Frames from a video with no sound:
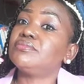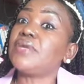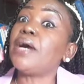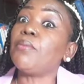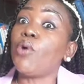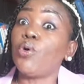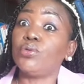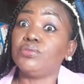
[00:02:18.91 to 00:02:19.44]

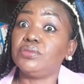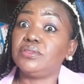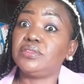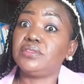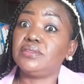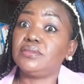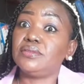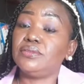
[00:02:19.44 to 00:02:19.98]
I'm old,
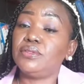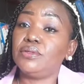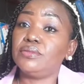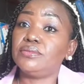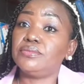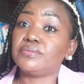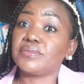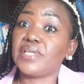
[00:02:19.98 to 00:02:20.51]
you know,
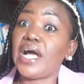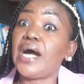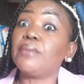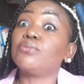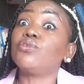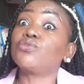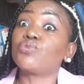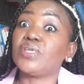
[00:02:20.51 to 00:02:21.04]

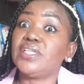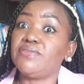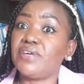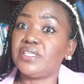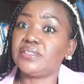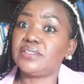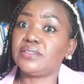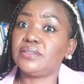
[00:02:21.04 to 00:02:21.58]
I'm not
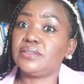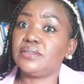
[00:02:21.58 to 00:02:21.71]
relevant,